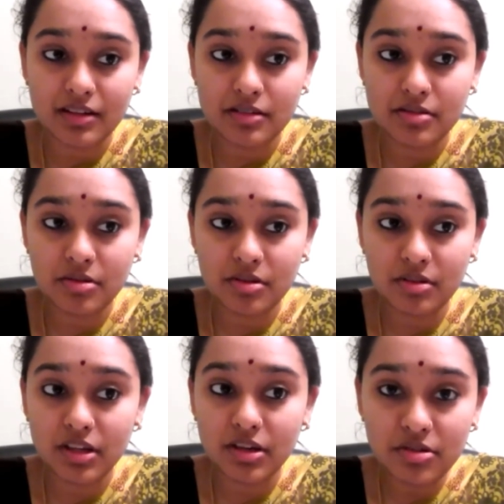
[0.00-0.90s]

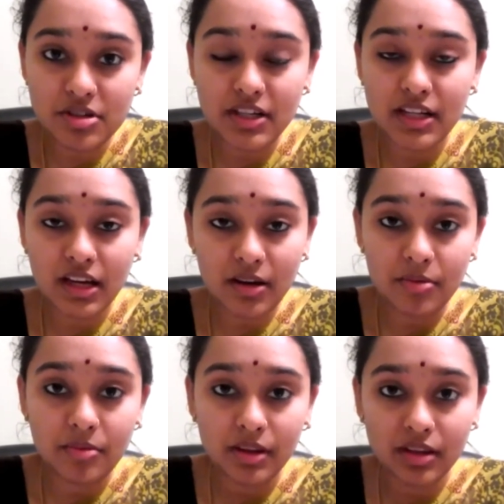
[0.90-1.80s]
So usually
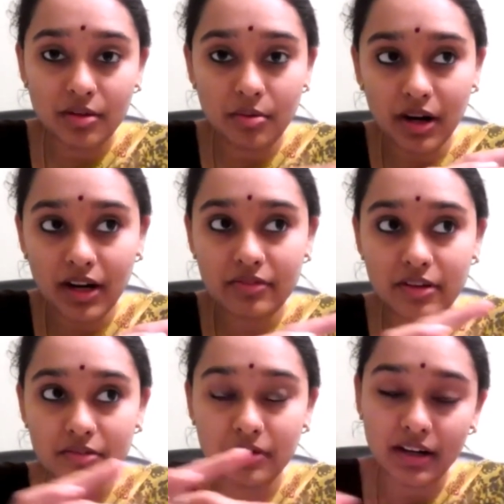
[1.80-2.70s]
with
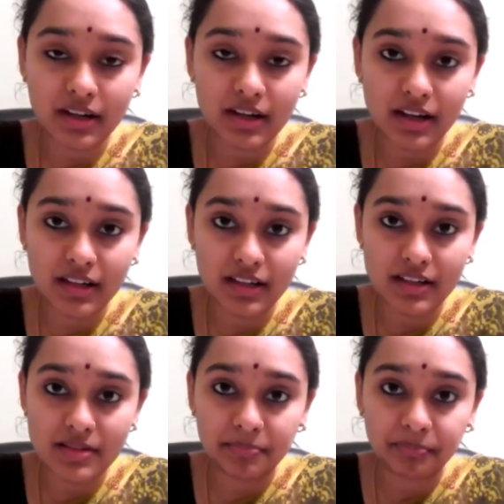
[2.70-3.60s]
whatever varga it
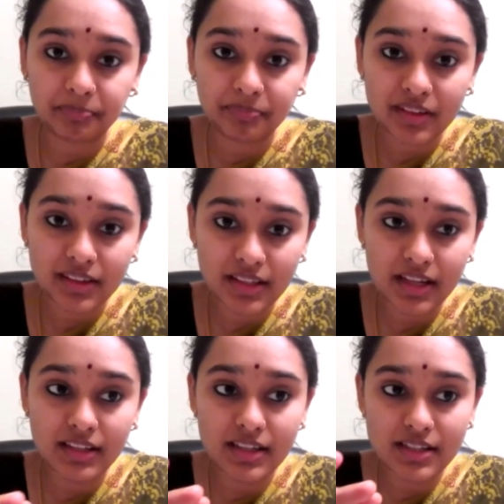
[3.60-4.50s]
is,
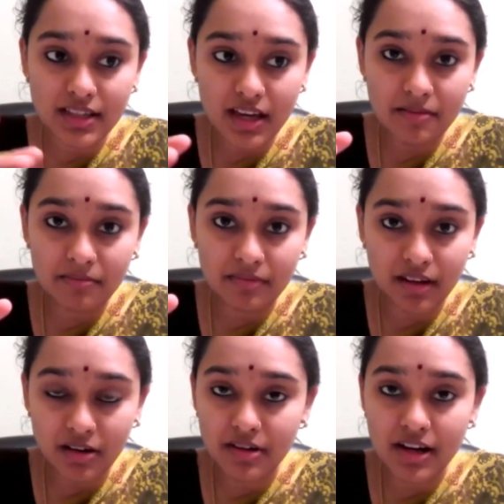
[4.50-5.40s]
the same
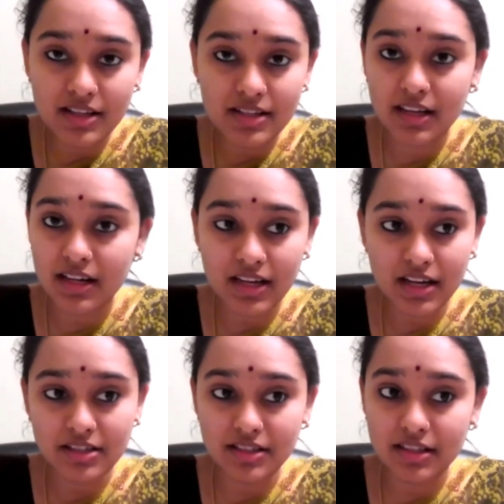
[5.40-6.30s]
Anunasika
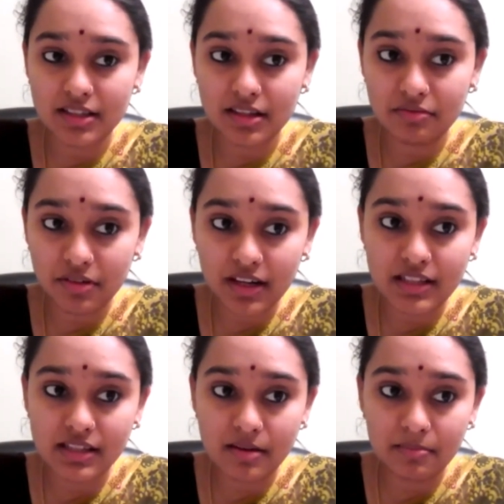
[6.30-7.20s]
attaches itself. For
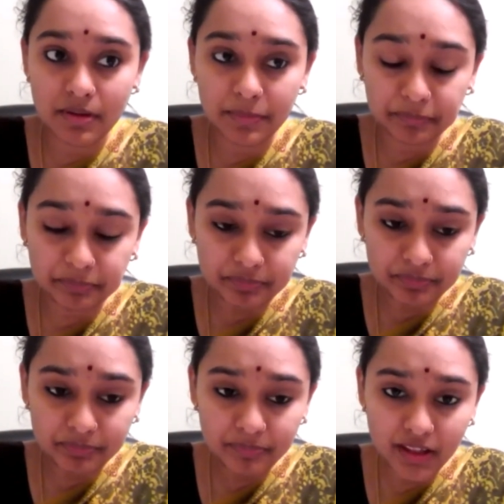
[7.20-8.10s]
example,
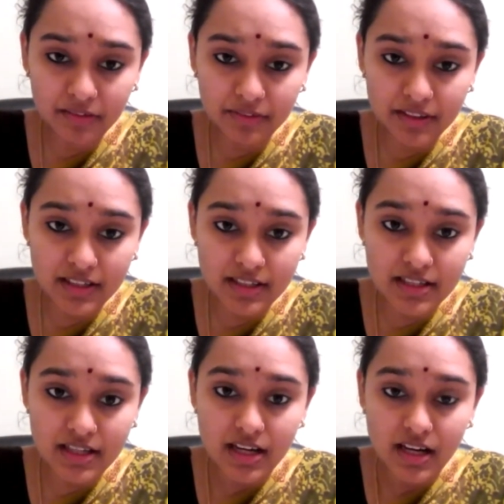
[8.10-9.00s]
if it
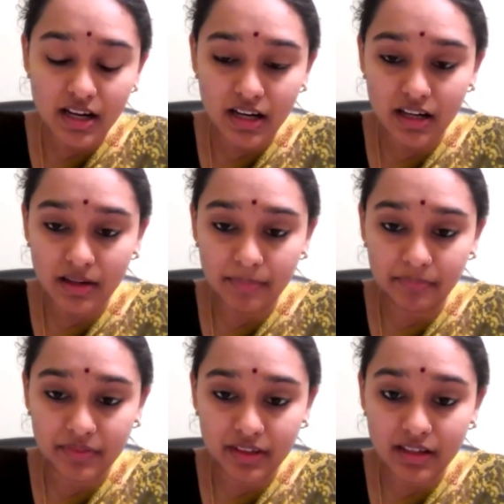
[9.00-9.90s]
is
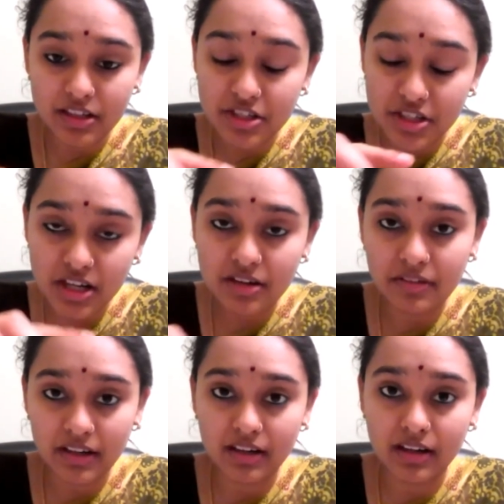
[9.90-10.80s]
cha
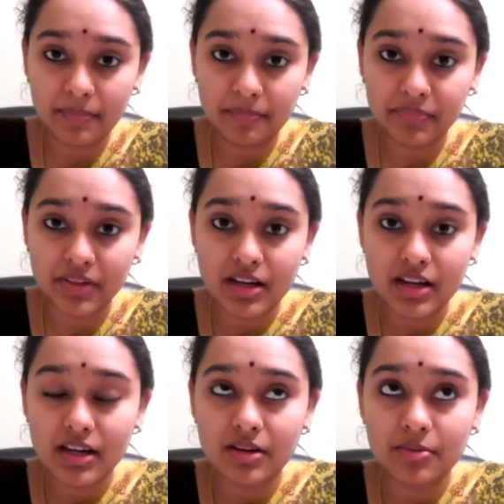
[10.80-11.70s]
varga,
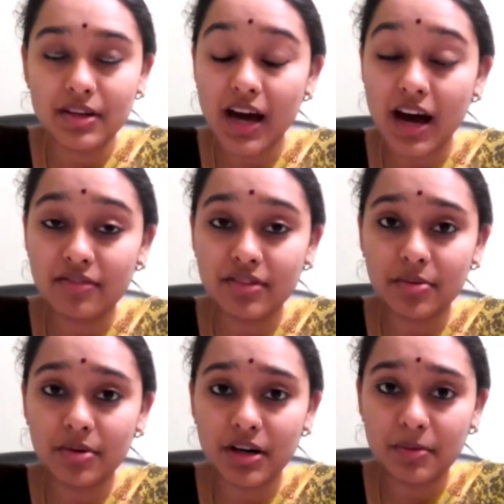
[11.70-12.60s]
we have the
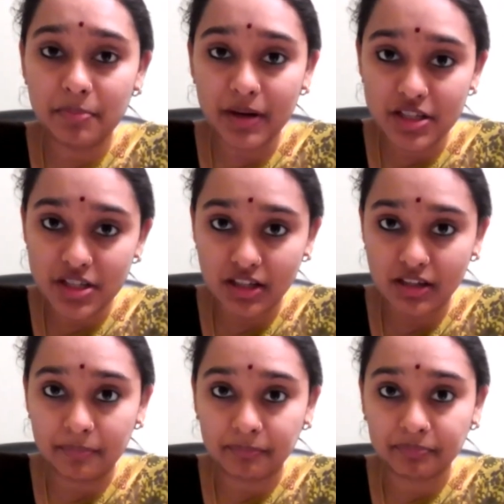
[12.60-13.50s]
word
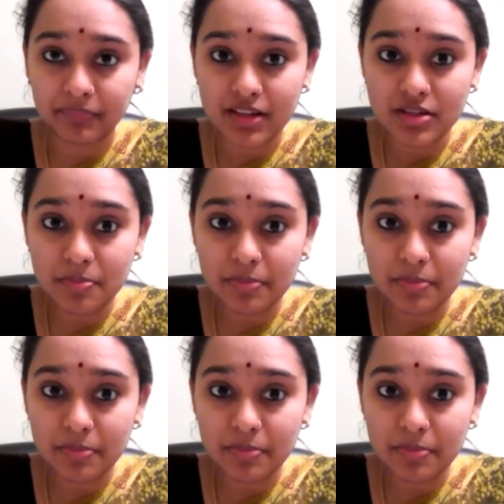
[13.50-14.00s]
pancha. So